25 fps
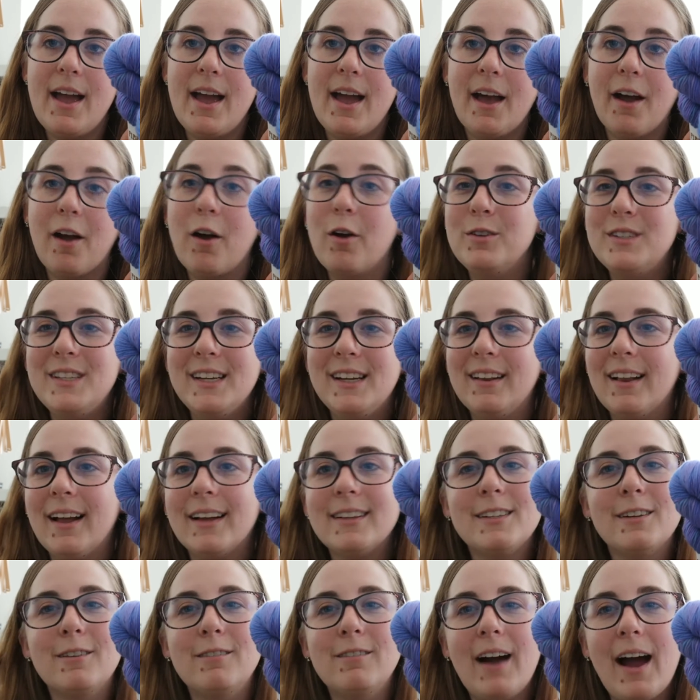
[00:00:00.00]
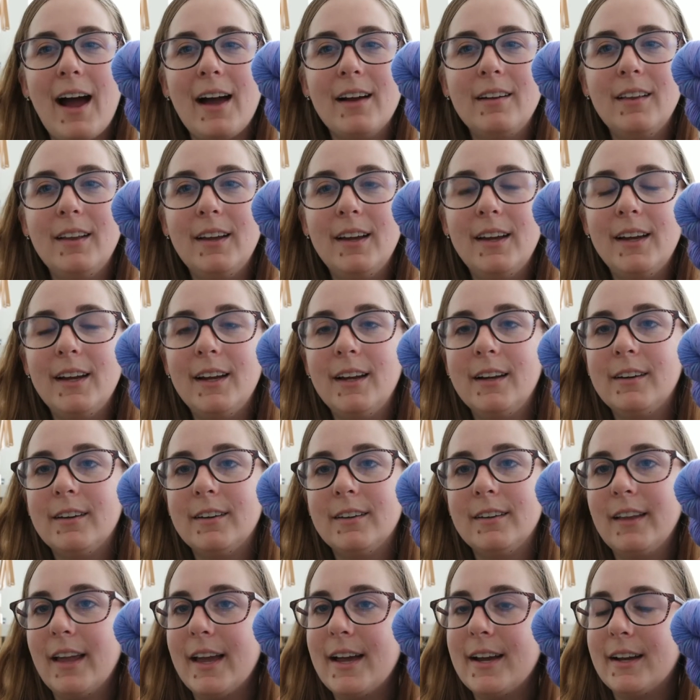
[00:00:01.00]
a Cozy Classic Raglan
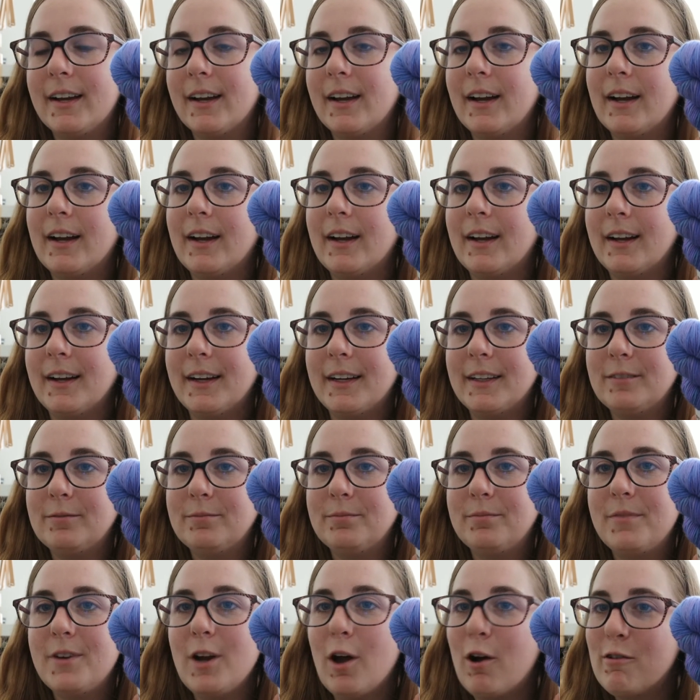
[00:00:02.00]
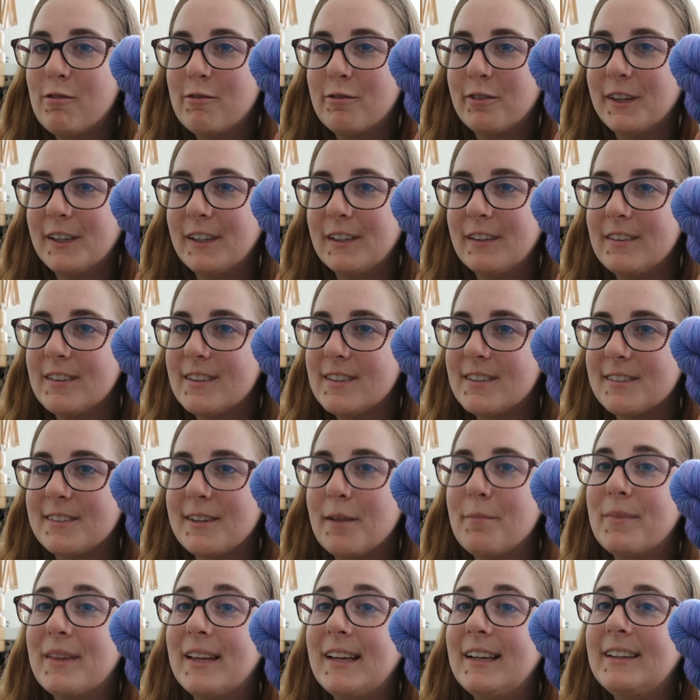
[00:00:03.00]
or like a No Frills,
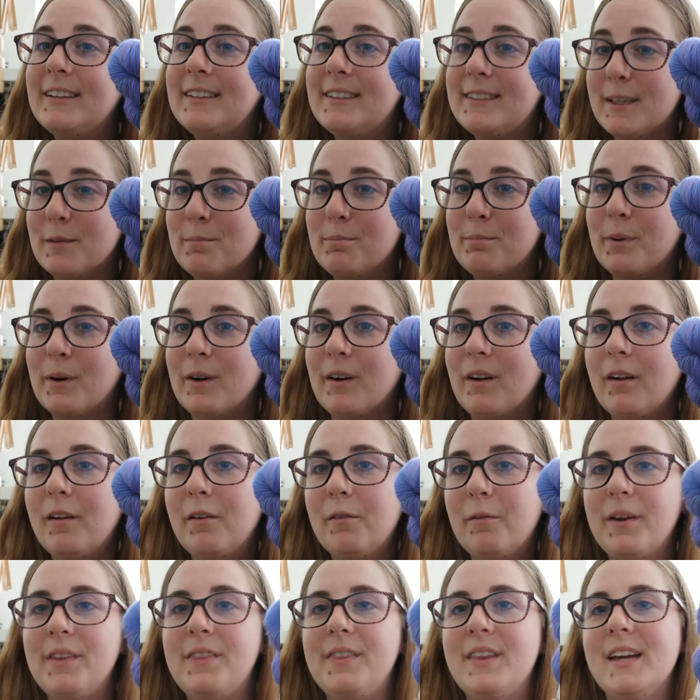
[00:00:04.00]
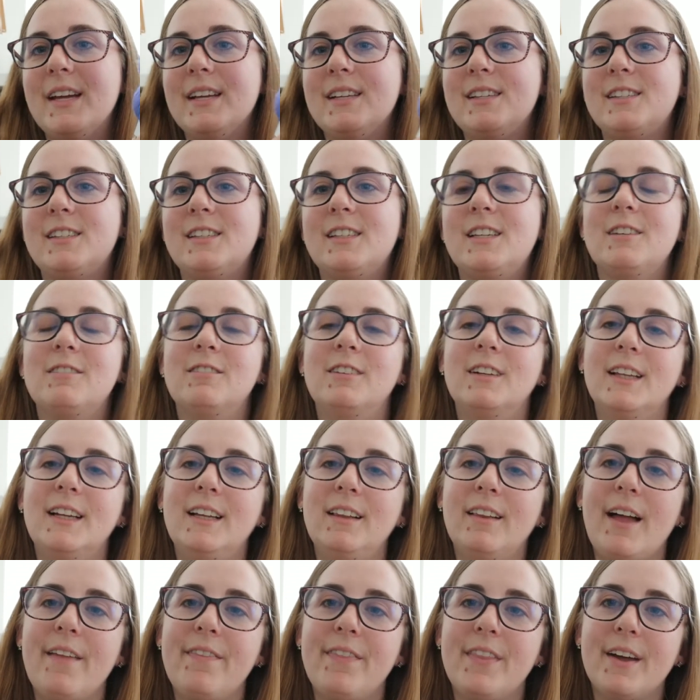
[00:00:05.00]
something simple with this to really
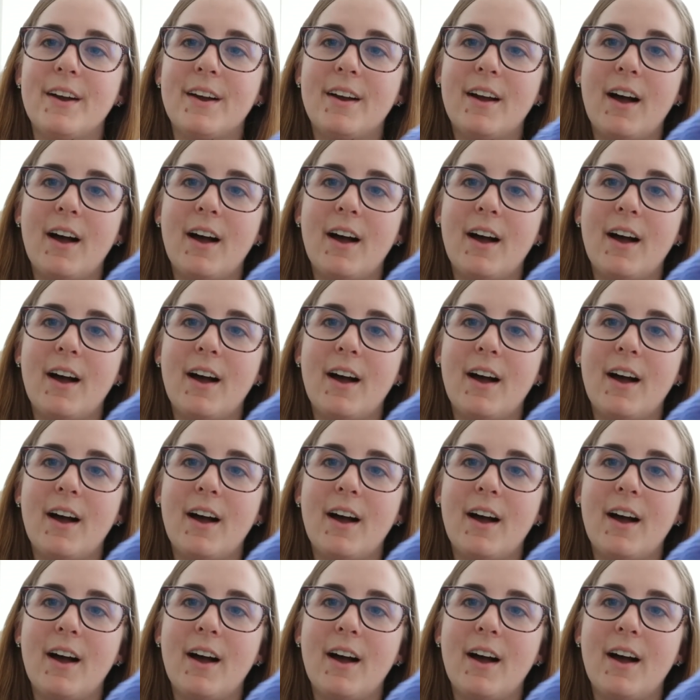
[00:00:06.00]
let the